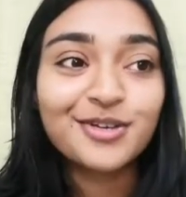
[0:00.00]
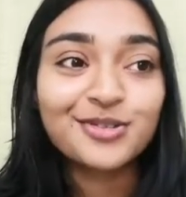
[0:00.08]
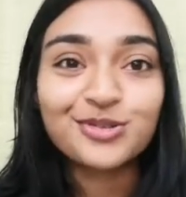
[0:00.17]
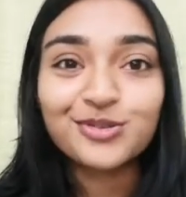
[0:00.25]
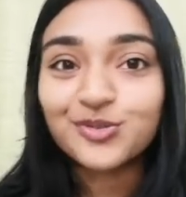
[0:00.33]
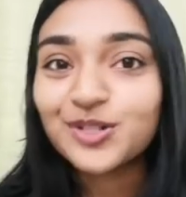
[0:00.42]

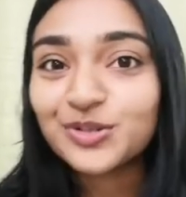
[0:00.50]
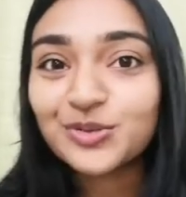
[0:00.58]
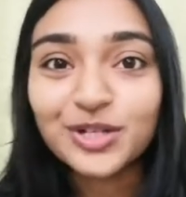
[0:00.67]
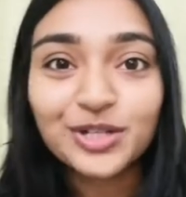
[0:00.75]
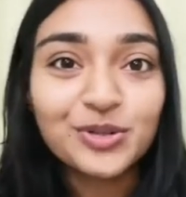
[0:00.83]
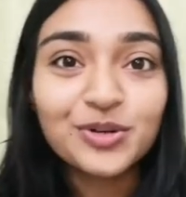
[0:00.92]
So we are
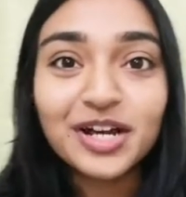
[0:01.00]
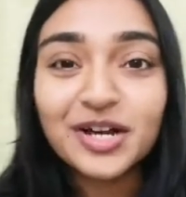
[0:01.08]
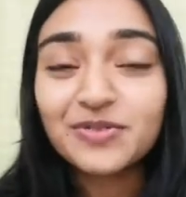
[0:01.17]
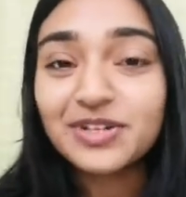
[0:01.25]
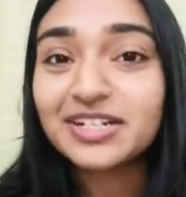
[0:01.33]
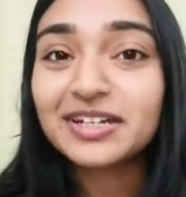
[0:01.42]
doing yoga
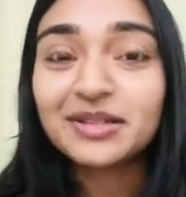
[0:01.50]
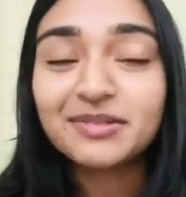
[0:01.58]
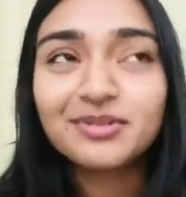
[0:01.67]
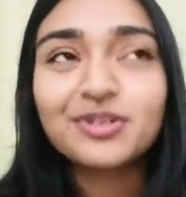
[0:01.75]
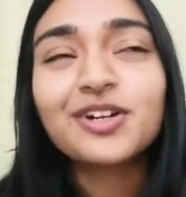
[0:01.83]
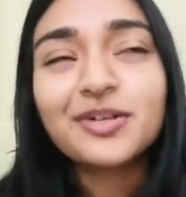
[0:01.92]
every day,
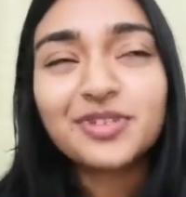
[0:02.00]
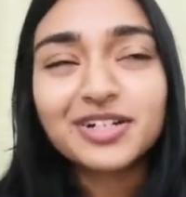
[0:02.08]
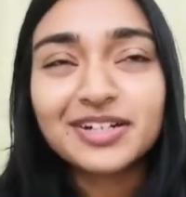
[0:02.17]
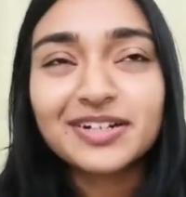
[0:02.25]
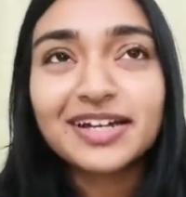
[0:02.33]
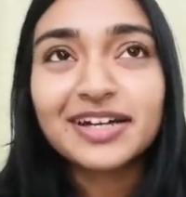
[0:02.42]
not every
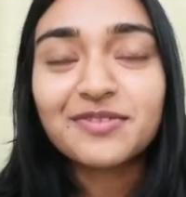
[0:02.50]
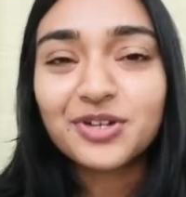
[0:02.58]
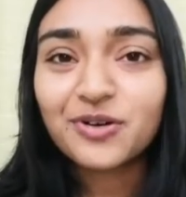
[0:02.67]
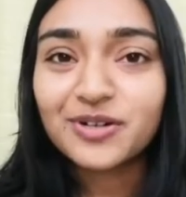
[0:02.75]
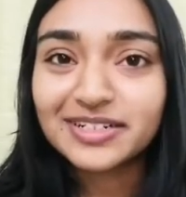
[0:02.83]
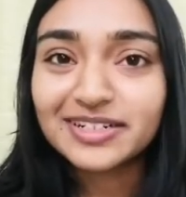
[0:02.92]
day, like every
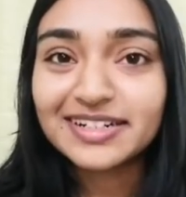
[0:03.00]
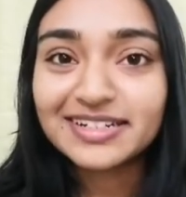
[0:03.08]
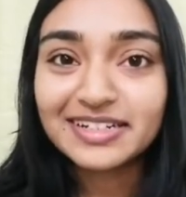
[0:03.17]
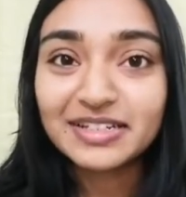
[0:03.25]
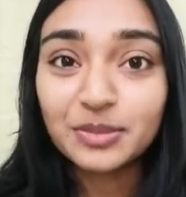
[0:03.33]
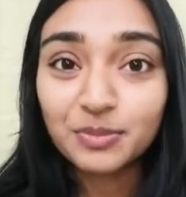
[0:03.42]
alternate
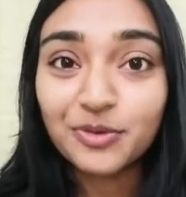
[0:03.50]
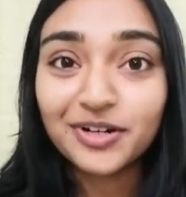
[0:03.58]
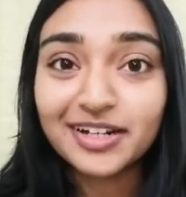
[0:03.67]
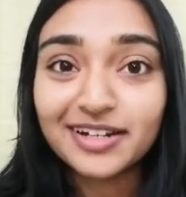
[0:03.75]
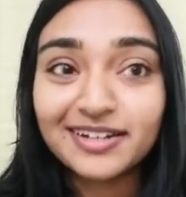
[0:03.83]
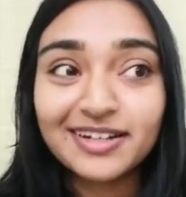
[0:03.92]
day in the
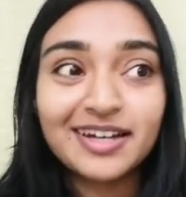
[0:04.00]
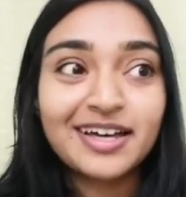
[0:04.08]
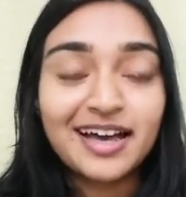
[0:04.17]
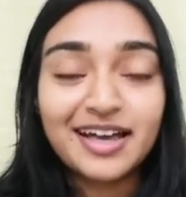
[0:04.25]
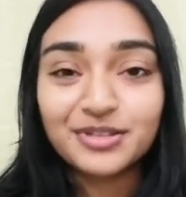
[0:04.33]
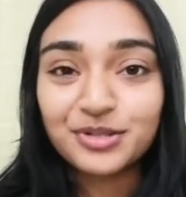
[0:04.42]
morning
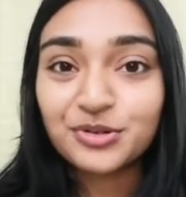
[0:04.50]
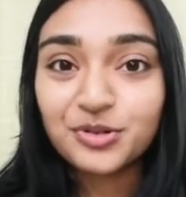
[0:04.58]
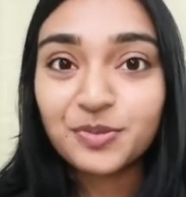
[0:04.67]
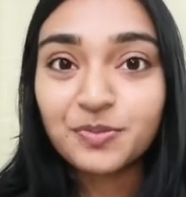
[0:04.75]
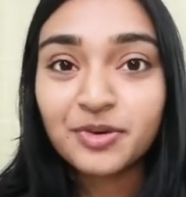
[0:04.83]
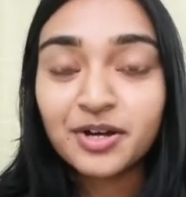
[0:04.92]
as a
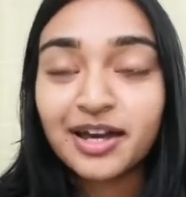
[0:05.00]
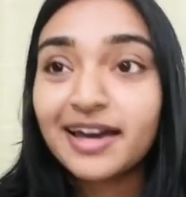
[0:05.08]
group.